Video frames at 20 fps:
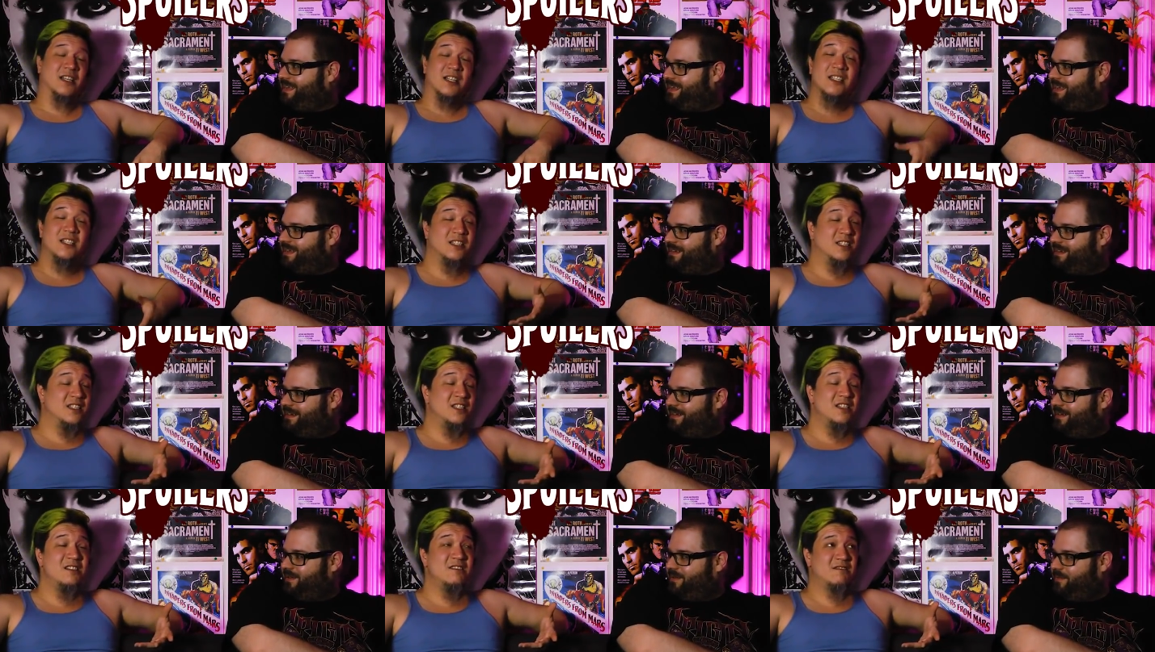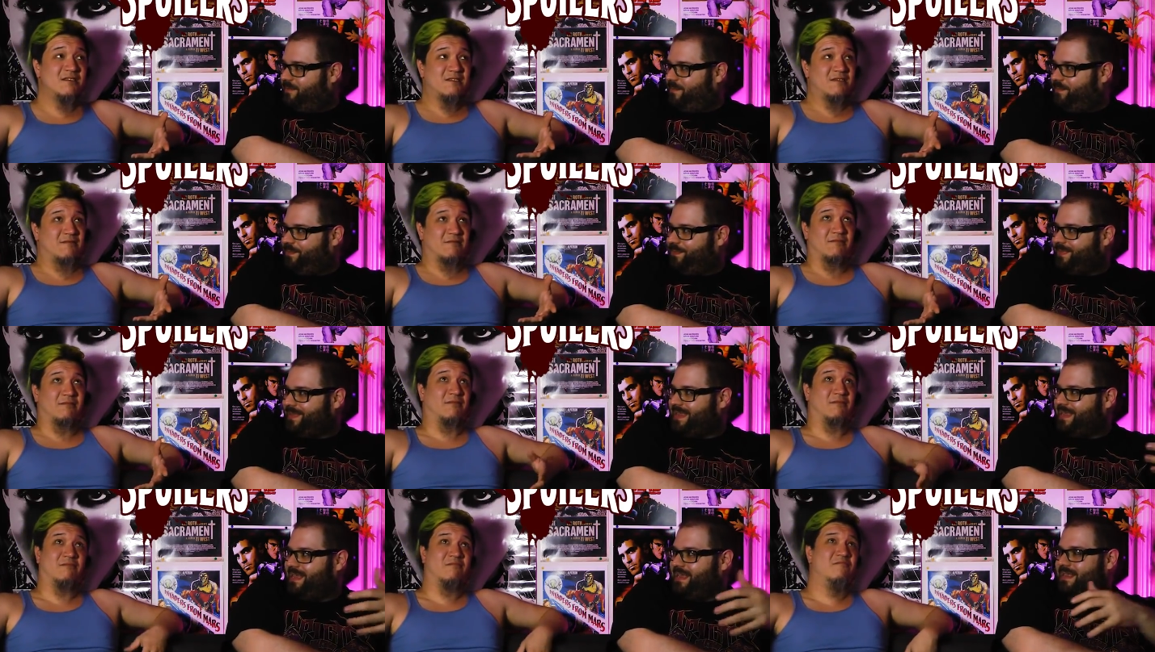Speaker 1: you know.
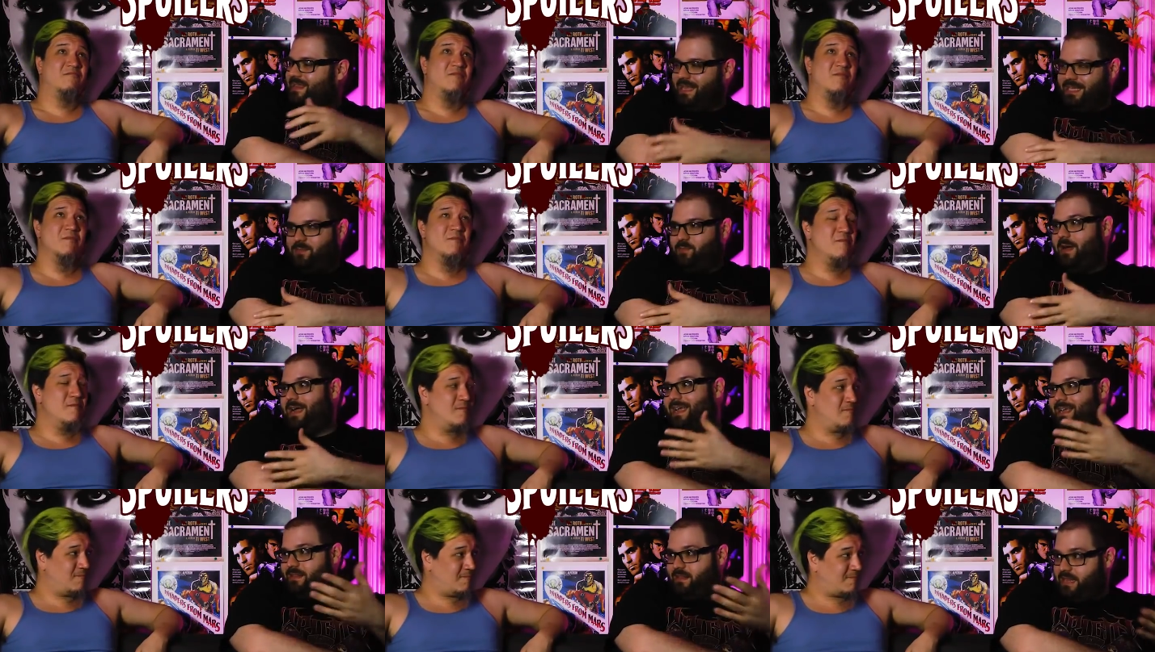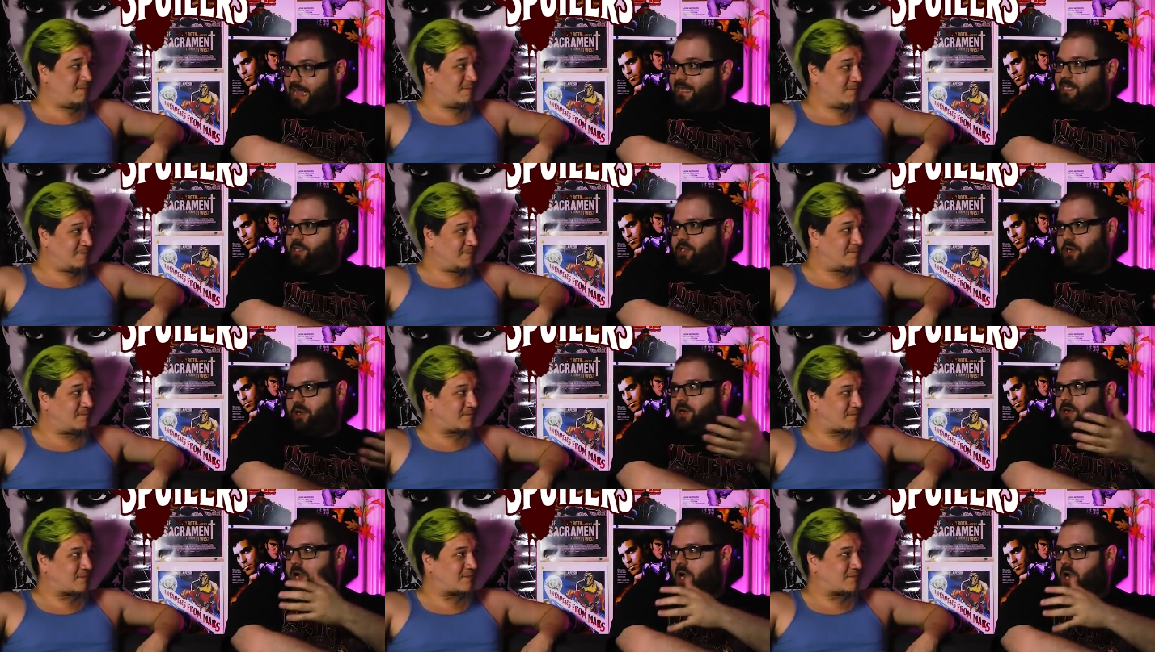That's why he lets her